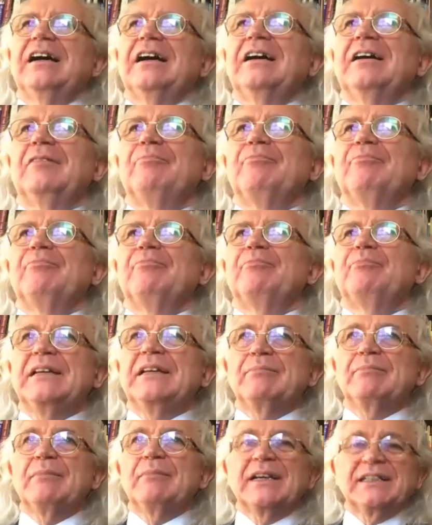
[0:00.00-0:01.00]
But
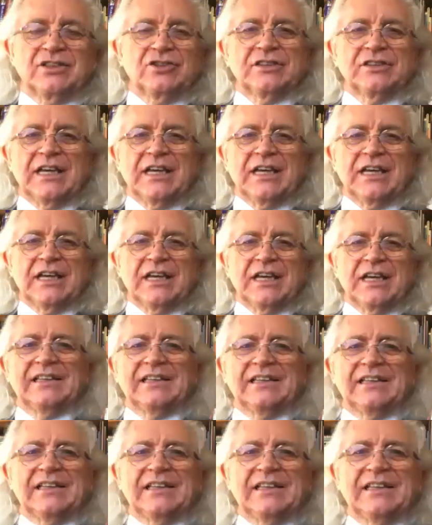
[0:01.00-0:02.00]
it makes a good
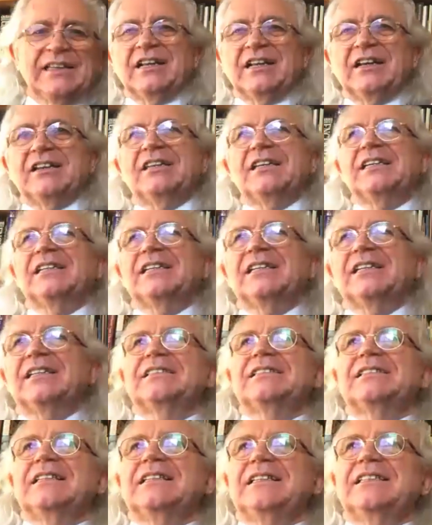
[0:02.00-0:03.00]
headline, and I think it
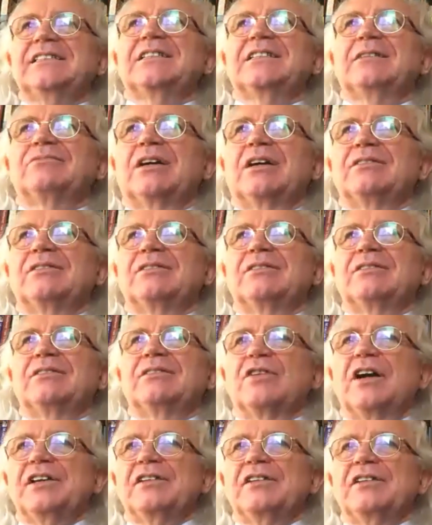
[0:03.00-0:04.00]
is sometimes
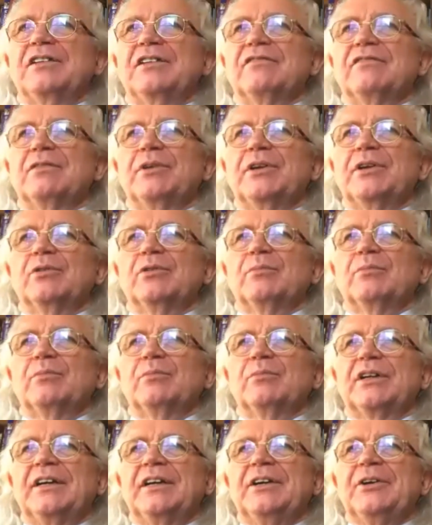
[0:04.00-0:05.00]
frightening for people. But